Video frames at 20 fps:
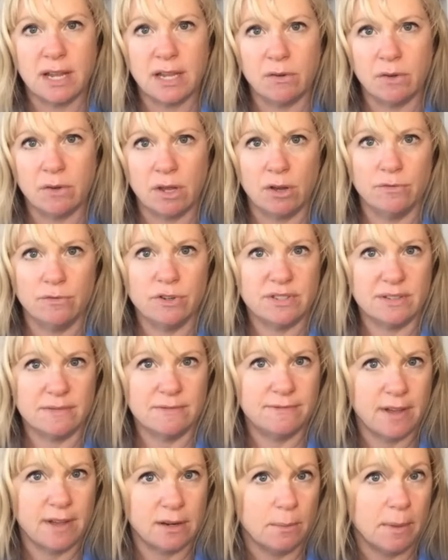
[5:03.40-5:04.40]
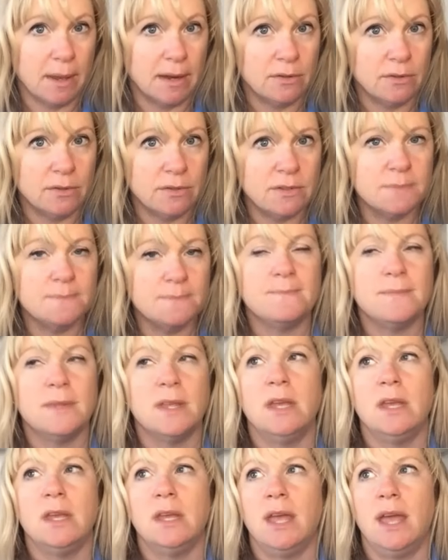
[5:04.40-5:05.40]
going over some fundamentals
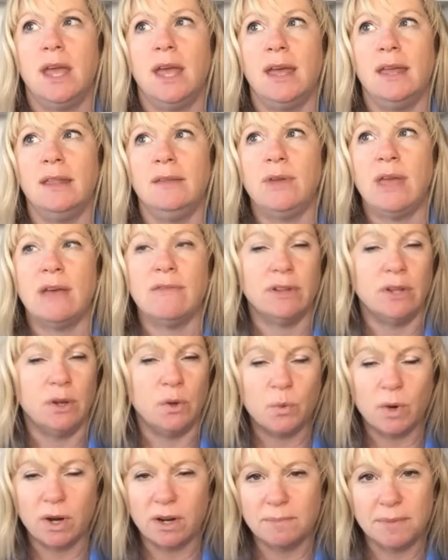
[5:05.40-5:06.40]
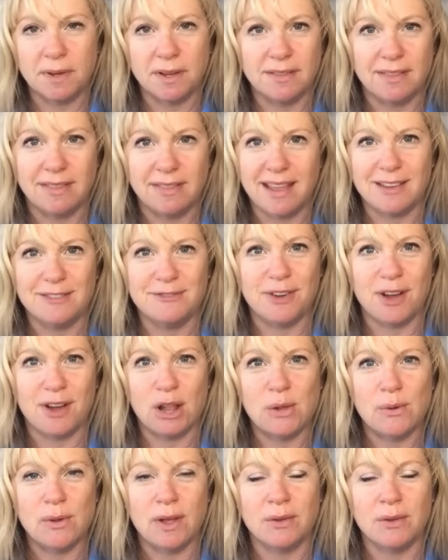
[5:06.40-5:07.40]
and we have a little workbook that they can
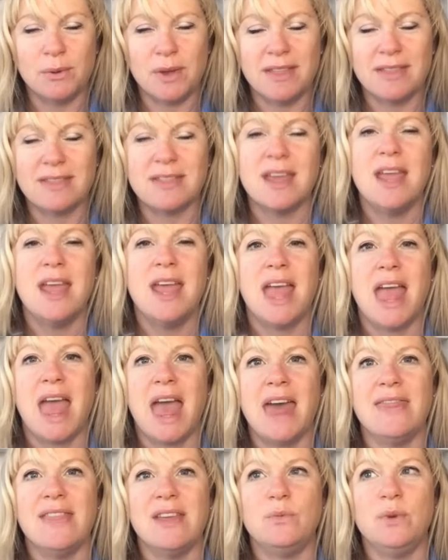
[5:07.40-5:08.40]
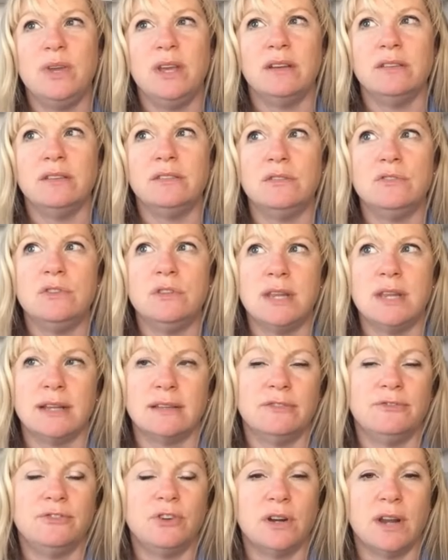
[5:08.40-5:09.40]
follow along with. And then we also do the
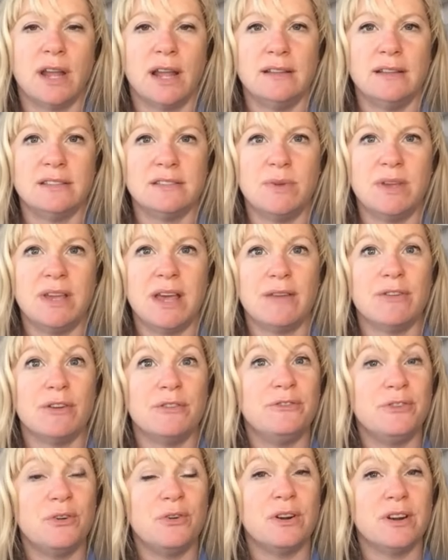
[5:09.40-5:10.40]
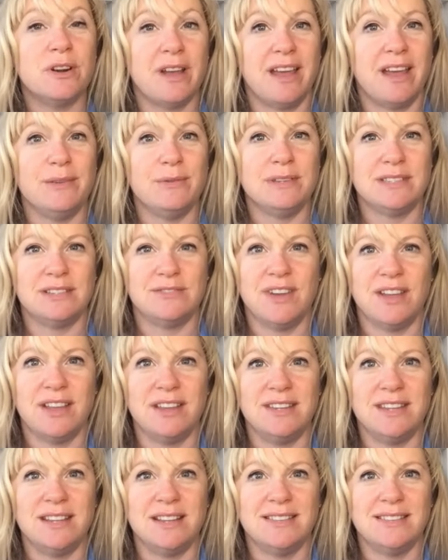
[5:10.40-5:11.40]
next four nights. We cover four high risk
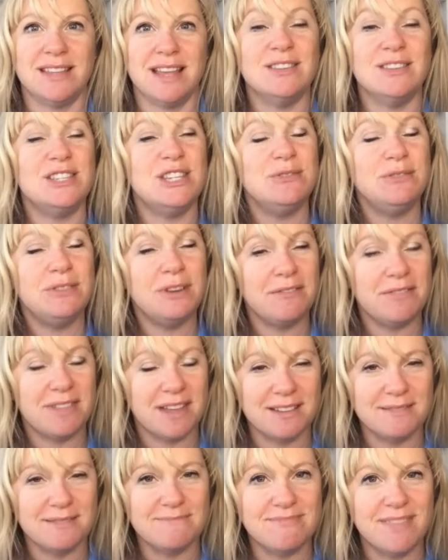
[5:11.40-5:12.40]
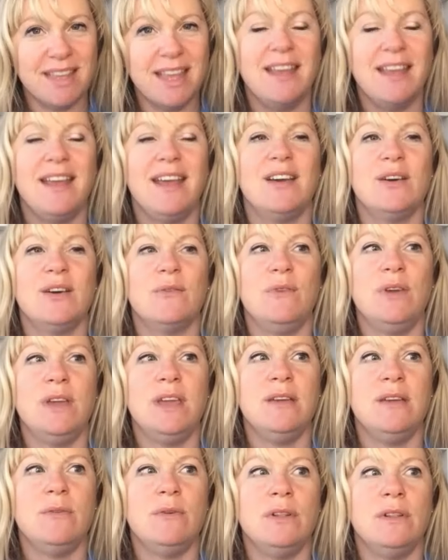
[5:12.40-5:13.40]
findings, and two of them
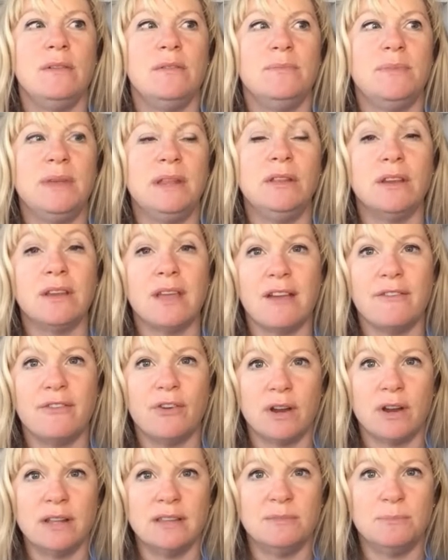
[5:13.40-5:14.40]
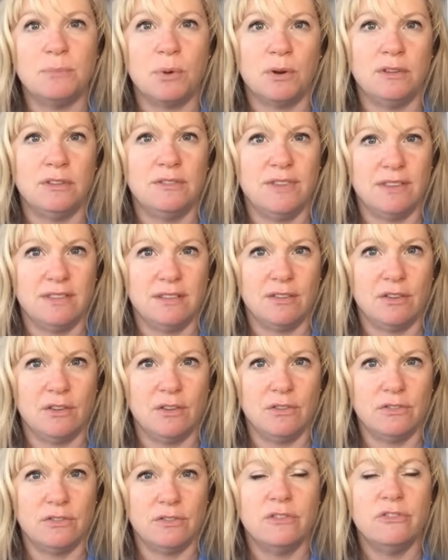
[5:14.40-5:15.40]
we will be looking for in sports
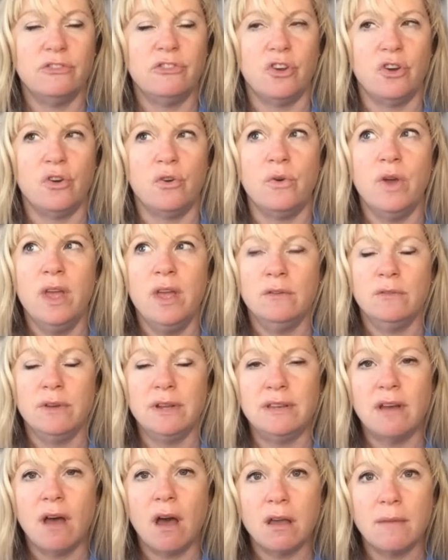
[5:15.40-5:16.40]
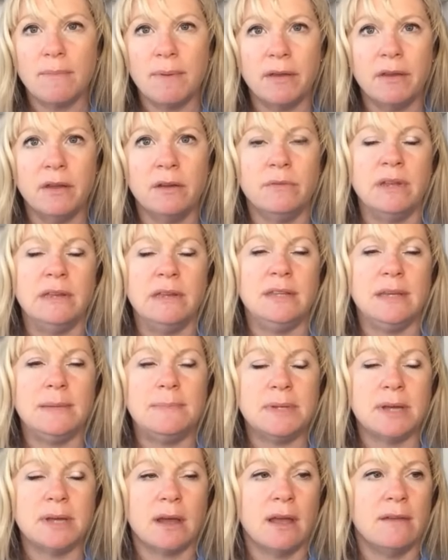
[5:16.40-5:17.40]
physicals. So we talk about it, we
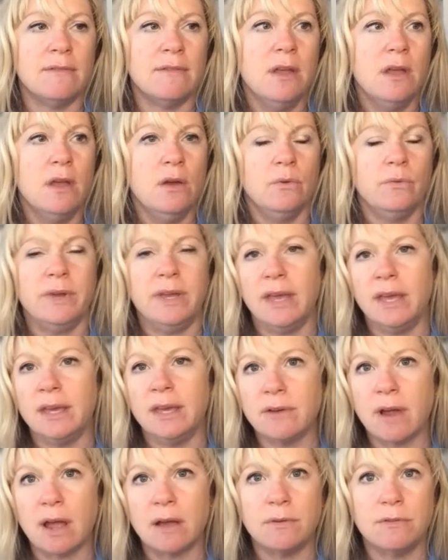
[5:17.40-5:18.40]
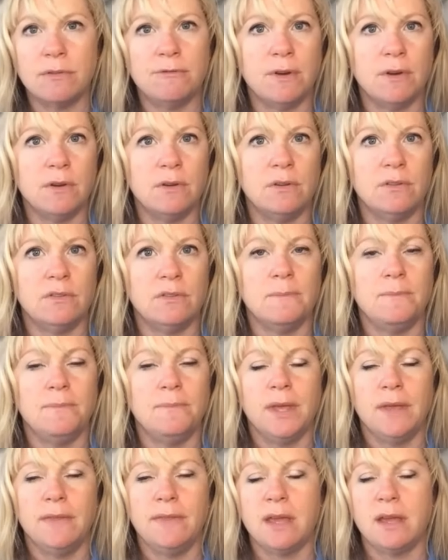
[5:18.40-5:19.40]
deep dive, we interact with folks,
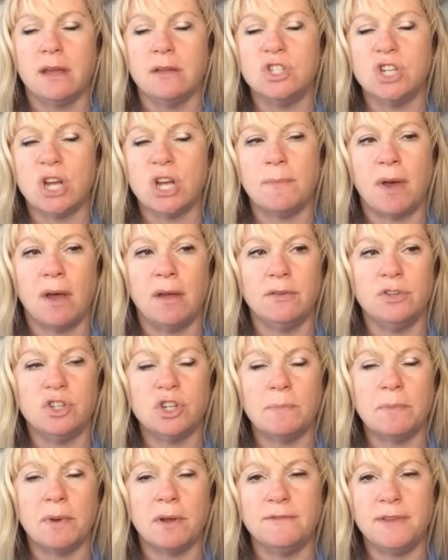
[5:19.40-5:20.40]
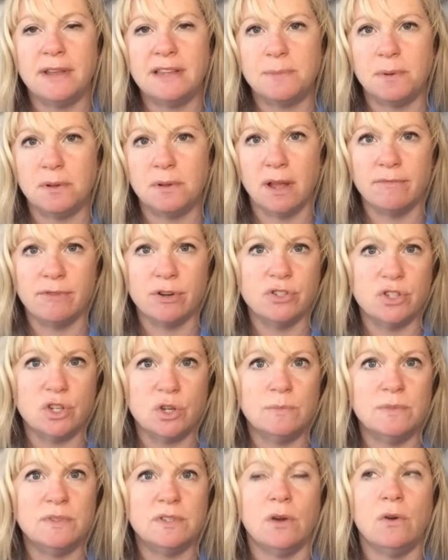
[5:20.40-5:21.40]
they can jump on jump on Facebook Live or
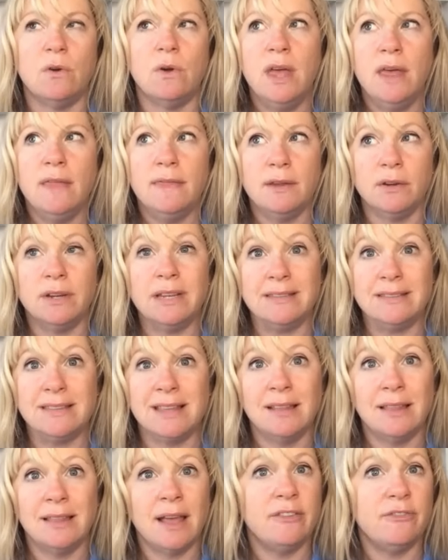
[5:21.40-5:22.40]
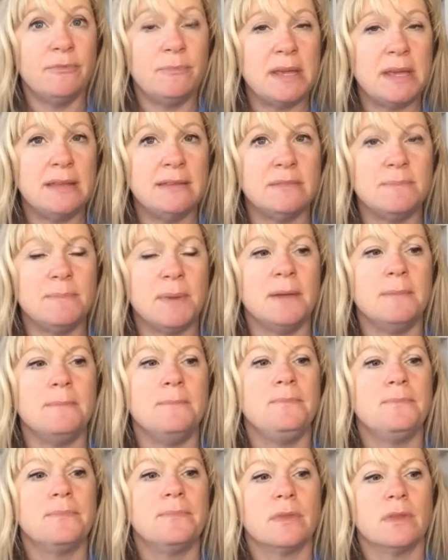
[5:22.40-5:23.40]
Zoom. So there is that live piece, but
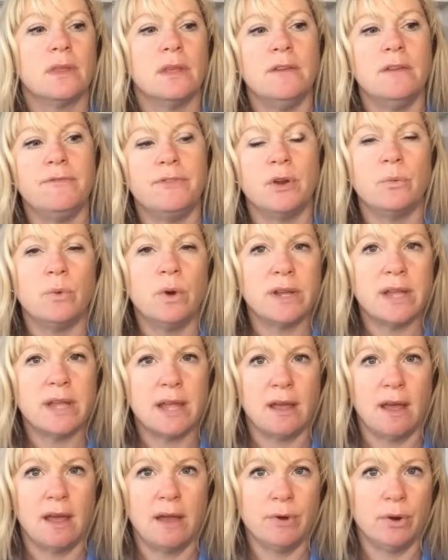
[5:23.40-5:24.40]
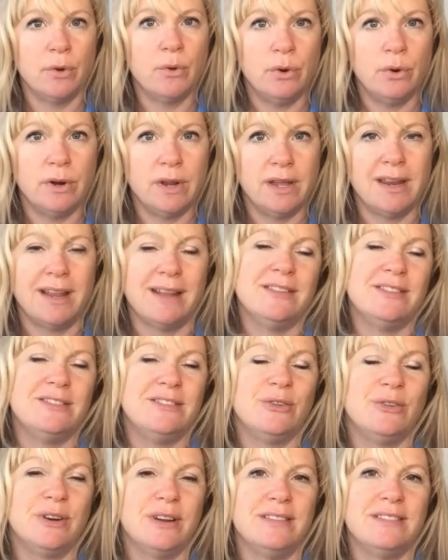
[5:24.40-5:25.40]
if they're working, I record it and
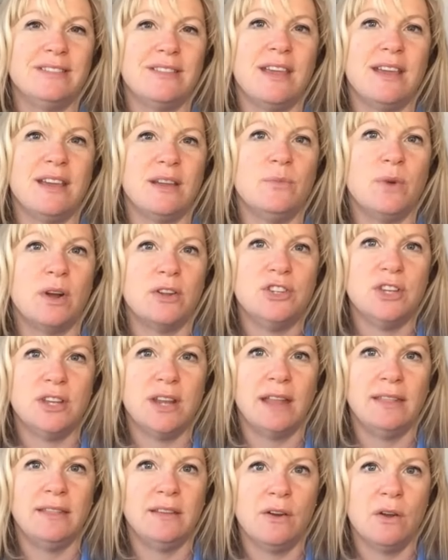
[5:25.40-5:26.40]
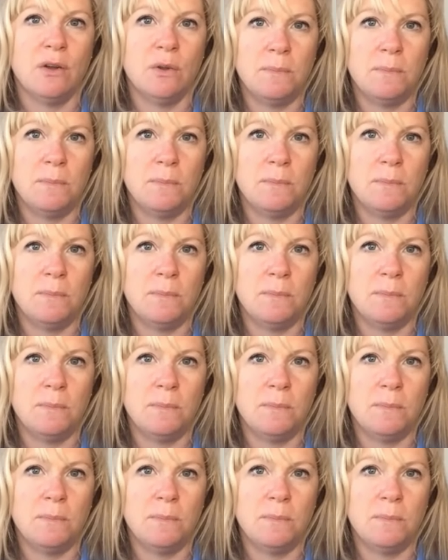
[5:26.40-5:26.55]
store it so they can watch it at their own